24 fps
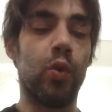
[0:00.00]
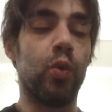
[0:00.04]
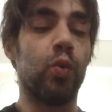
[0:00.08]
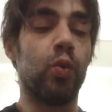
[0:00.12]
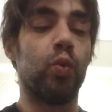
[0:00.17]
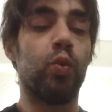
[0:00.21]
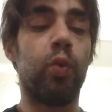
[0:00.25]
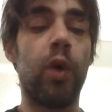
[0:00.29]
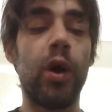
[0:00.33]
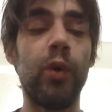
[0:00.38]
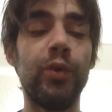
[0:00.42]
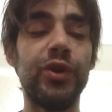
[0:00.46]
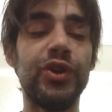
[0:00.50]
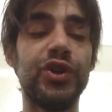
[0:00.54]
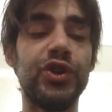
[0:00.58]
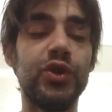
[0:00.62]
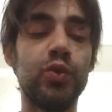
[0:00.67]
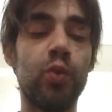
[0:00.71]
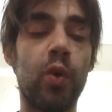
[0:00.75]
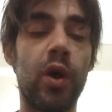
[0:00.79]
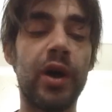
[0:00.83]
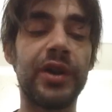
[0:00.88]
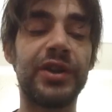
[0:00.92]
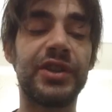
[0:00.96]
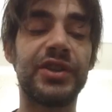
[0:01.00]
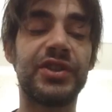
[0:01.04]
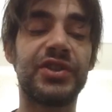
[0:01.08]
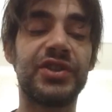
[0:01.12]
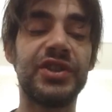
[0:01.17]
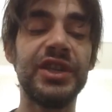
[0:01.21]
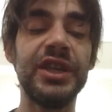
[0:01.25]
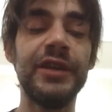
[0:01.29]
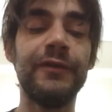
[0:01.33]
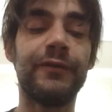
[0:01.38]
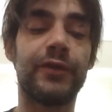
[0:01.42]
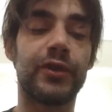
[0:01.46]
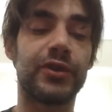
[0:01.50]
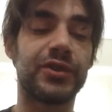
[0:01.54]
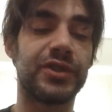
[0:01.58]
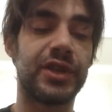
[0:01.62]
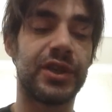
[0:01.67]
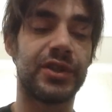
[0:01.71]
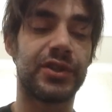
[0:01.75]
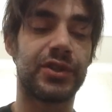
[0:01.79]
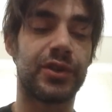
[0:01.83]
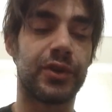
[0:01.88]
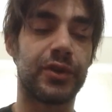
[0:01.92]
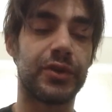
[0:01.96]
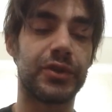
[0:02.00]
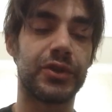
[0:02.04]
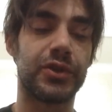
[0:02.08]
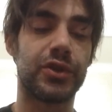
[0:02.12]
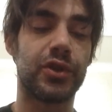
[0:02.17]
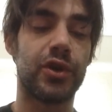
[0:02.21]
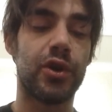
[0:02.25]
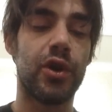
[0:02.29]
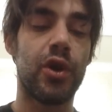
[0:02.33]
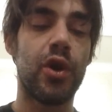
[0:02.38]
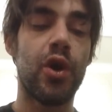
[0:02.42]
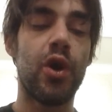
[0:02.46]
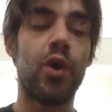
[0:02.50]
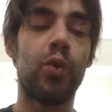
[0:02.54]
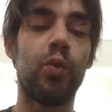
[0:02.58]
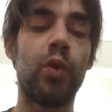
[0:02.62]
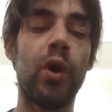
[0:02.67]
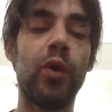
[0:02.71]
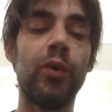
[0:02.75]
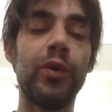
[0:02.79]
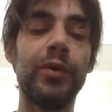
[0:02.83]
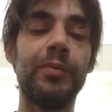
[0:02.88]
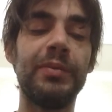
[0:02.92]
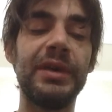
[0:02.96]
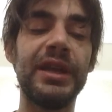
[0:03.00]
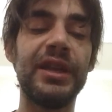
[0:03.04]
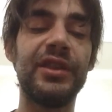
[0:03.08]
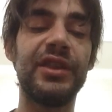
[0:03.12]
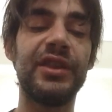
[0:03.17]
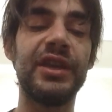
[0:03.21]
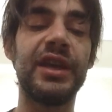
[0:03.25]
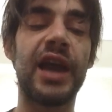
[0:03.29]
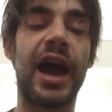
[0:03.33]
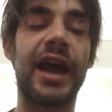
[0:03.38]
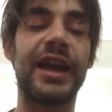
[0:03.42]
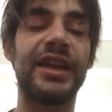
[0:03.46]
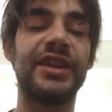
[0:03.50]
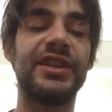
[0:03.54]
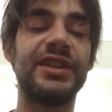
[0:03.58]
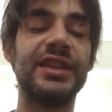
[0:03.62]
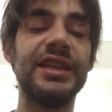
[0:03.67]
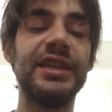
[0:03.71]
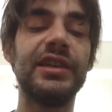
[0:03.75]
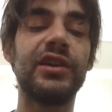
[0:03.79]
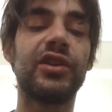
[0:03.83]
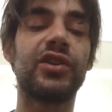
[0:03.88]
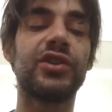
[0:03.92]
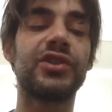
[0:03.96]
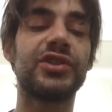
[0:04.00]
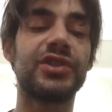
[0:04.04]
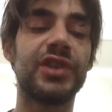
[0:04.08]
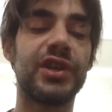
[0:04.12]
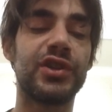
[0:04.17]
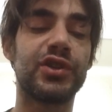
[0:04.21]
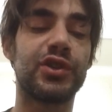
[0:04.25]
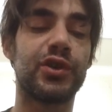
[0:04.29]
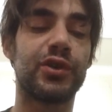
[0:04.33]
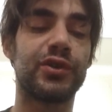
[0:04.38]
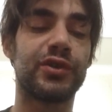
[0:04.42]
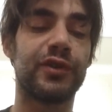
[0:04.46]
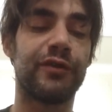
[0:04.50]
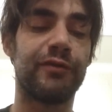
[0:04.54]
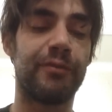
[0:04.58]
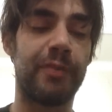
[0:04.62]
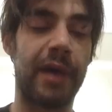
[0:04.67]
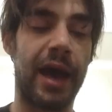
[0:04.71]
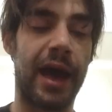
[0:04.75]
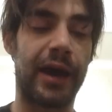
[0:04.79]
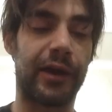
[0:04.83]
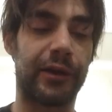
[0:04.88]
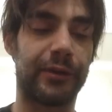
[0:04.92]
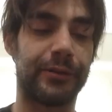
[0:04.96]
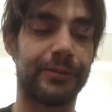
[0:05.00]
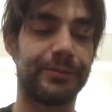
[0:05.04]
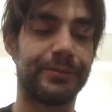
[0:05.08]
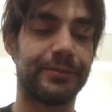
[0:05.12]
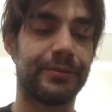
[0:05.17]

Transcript: What would you want to see for sisters? What would be the ideal Sisters of Battle?